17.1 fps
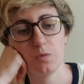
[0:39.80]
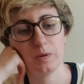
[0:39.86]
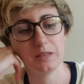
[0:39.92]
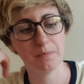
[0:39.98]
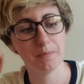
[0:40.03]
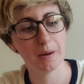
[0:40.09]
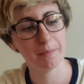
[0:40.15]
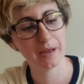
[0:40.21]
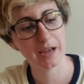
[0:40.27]

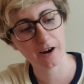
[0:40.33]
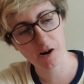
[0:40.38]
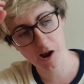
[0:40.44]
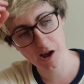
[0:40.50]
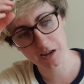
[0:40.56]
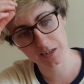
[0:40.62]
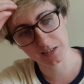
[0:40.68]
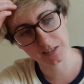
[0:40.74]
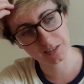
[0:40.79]
my bare
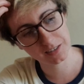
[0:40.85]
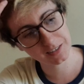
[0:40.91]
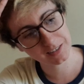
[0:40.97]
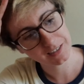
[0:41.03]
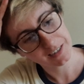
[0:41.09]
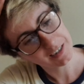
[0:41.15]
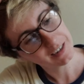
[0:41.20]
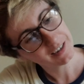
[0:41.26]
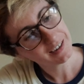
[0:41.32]
eyes.
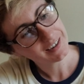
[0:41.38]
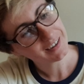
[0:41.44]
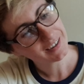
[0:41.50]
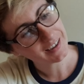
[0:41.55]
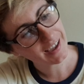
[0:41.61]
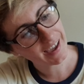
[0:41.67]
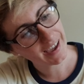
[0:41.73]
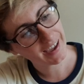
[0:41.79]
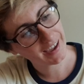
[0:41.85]

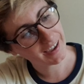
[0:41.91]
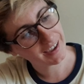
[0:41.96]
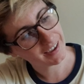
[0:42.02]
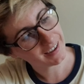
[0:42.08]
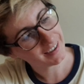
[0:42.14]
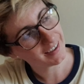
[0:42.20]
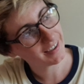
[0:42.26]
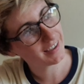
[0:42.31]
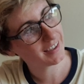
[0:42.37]
I've
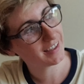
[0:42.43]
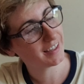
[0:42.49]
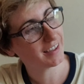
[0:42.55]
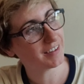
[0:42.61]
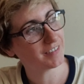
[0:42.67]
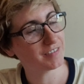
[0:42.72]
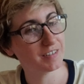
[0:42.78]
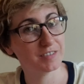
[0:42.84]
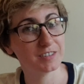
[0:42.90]

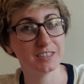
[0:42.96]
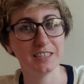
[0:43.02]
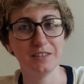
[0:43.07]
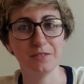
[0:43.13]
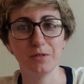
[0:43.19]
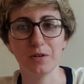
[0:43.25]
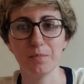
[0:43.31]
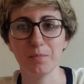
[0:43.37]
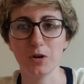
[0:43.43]
never seen
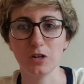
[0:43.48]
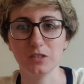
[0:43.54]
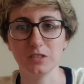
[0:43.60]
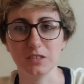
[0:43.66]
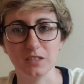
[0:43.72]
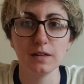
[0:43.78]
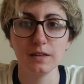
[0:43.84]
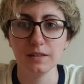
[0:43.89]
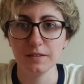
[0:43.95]
one in
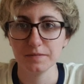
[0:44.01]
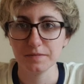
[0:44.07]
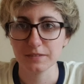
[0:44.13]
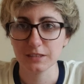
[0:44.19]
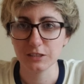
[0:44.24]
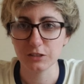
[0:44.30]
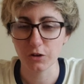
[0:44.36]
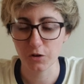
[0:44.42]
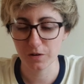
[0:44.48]
person.
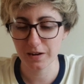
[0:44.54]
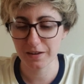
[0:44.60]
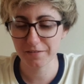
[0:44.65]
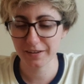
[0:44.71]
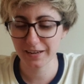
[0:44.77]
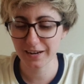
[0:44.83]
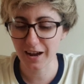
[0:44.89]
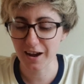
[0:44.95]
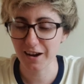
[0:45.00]
So
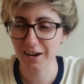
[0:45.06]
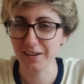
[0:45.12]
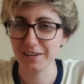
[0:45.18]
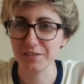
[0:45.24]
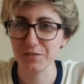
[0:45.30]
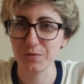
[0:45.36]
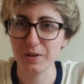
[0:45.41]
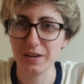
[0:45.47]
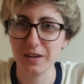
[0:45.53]
living in
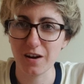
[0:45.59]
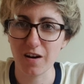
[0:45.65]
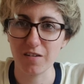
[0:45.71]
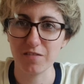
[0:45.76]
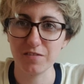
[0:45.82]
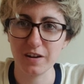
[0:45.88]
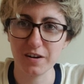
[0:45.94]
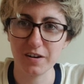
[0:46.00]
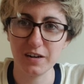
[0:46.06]
Ireland, we are
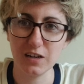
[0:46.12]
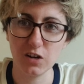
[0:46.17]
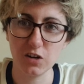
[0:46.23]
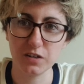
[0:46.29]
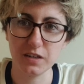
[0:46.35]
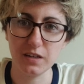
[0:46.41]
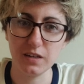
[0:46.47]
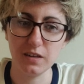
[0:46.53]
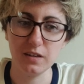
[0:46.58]
very
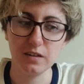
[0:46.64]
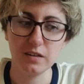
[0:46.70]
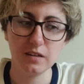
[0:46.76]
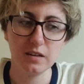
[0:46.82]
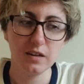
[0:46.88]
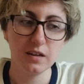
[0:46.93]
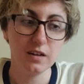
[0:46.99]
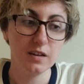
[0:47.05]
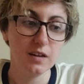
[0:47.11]
lucky
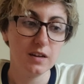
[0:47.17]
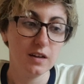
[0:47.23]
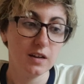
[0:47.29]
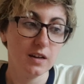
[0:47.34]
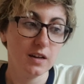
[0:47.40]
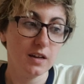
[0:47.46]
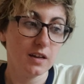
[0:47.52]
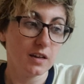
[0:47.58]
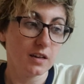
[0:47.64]

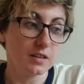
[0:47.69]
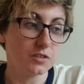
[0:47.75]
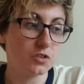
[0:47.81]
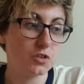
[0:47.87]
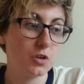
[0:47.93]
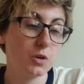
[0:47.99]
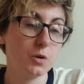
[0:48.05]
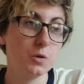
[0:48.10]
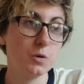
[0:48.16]

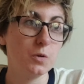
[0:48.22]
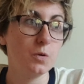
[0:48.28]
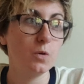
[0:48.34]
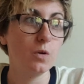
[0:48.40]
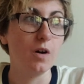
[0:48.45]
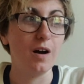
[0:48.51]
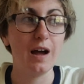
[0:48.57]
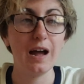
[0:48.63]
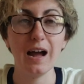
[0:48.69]
to
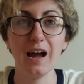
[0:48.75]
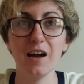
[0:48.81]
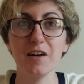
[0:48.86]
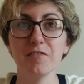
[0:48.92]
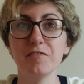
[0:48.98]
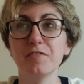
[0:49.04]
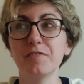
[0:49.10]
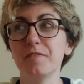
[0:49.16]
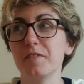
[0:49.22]

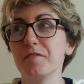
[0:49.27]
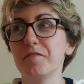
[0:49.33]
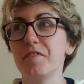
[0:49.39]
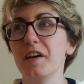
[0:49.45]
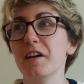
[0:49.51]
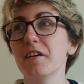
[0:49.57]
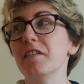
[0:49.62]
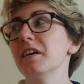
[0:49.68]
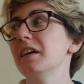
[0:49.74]
have
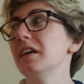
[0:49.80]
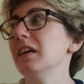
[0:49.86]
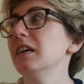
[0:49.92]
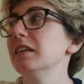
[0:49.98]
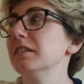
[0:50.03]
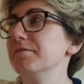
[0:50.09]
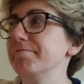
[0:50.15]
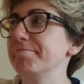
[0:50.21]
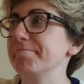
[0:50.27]

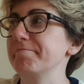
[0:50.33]
very